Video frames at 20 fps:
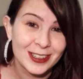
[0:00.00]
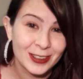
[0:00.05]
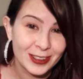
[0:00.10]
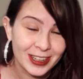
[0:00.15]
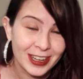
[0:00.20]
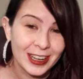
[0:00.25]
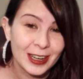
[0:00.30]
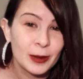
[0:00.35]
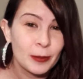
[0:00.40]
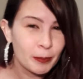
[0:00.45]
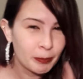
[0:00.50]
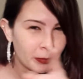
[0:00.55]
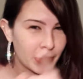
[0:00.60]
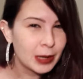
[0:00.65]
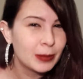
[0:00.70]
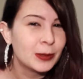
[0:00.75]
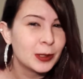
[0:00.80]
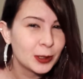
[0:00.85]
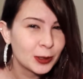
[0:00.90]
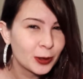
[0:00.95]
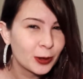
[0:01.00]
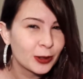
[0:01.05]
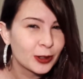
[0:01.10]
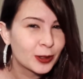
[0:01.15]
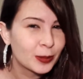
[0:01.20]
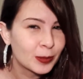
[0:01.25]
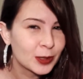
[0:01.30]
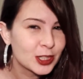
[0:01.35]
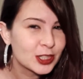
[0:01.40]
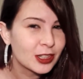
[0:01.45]
Okay, maybe you know the
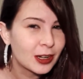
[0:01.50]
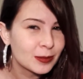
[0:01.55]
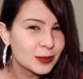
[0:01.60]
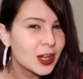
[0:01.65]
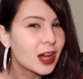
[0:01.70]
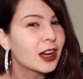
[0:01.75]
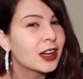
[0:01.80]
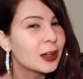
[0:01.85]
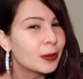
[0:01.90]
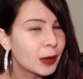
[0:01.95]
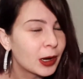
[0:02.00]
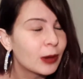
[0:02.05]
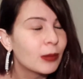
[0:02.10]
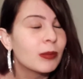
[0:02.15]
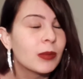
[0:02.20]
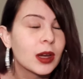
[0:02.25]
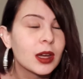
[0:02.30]
commercial I'm talking about,